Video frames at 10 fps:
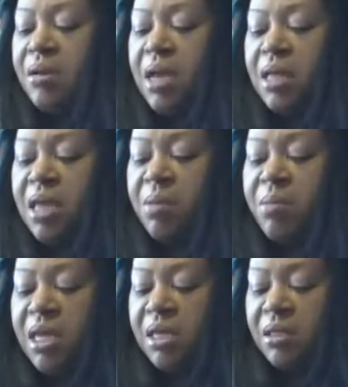think my
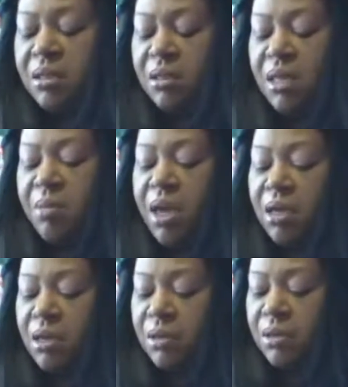nieces, they might
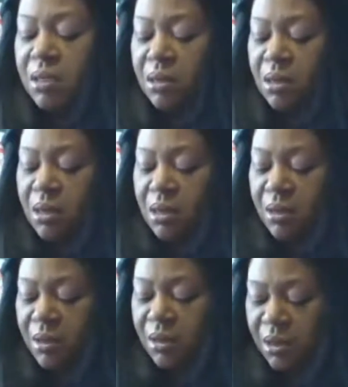use it.
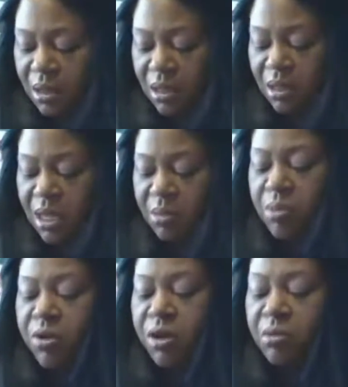I think my
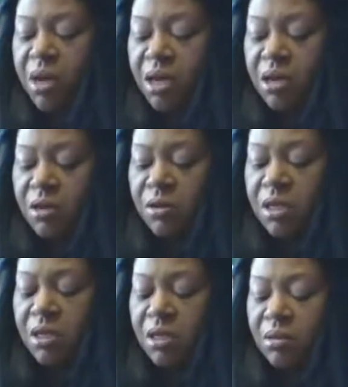brother might use
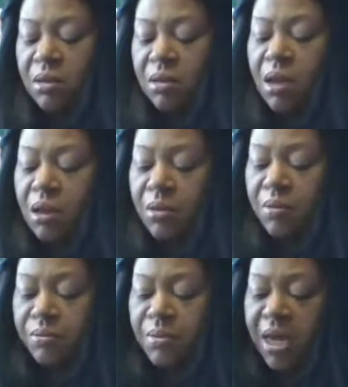it.
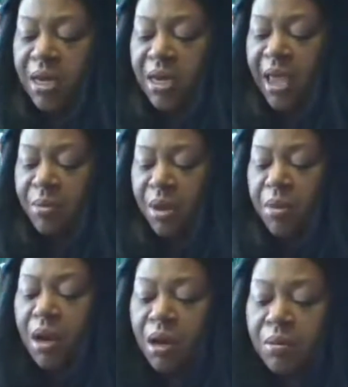My dad, my
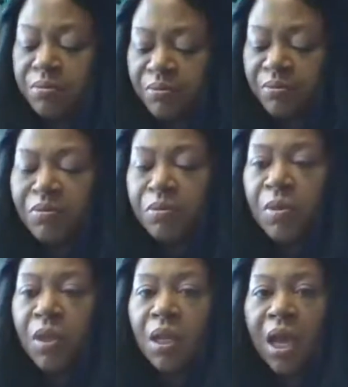mom.
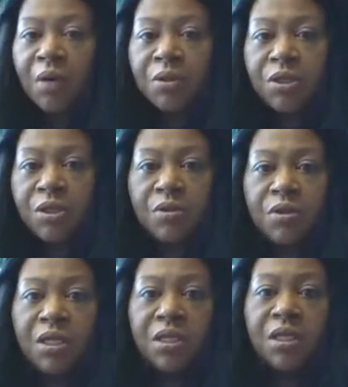I was told
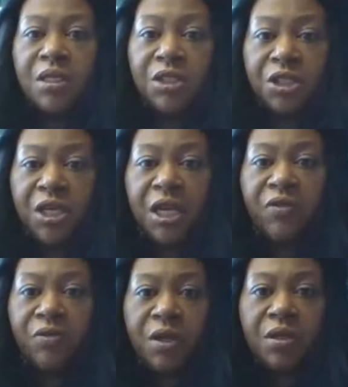that it's good to
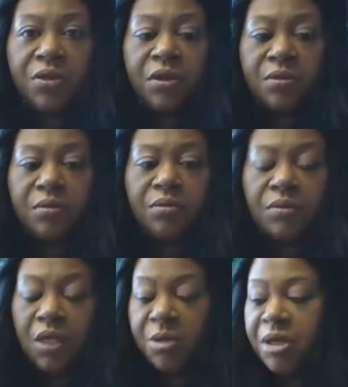shave with.
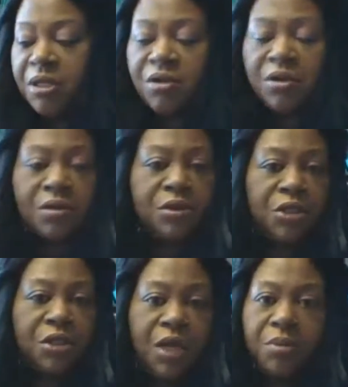Especially,
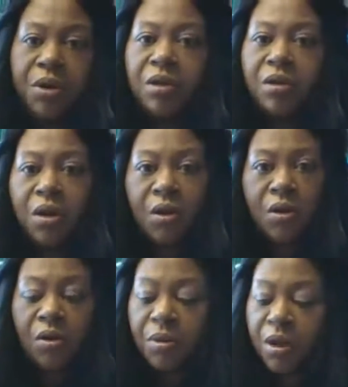shea butter,
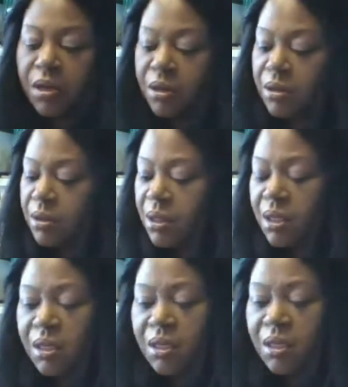cocoa butter,
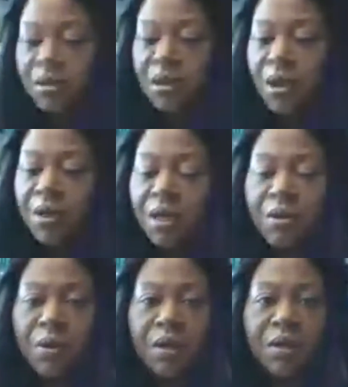coconut
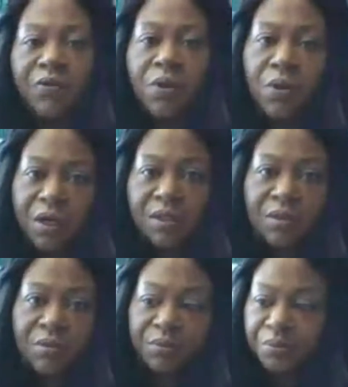oil, of course.